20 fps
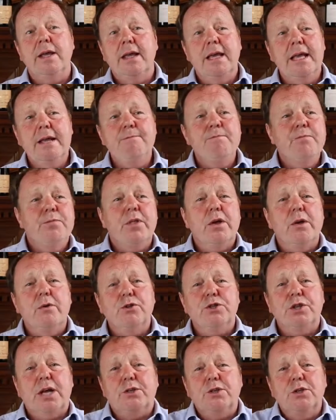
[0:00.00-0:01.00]
Even though
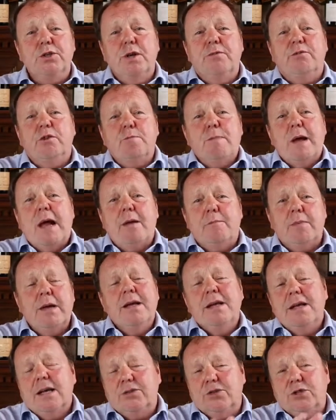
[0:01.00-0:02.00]
Châteauneuf-du-Pape
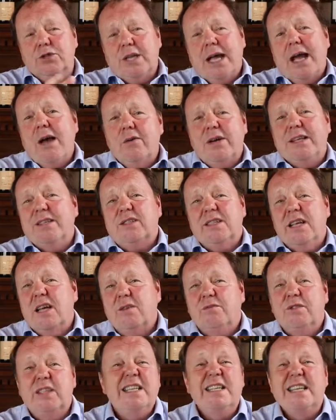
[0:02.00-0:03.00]
as a town
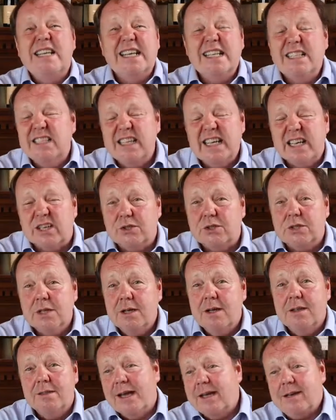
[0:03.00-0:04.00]
itself didn't exist,
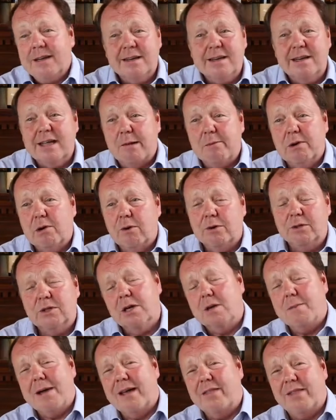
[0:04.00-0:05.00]
that didn't come along
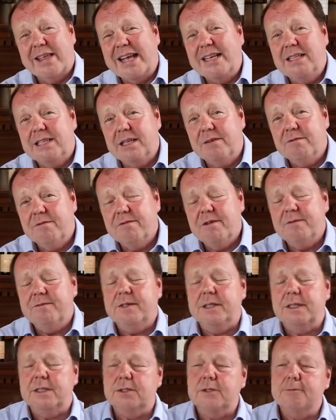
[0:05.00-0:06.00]
till about the
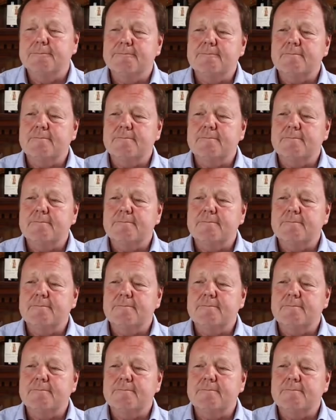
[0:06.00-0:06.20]
1850s.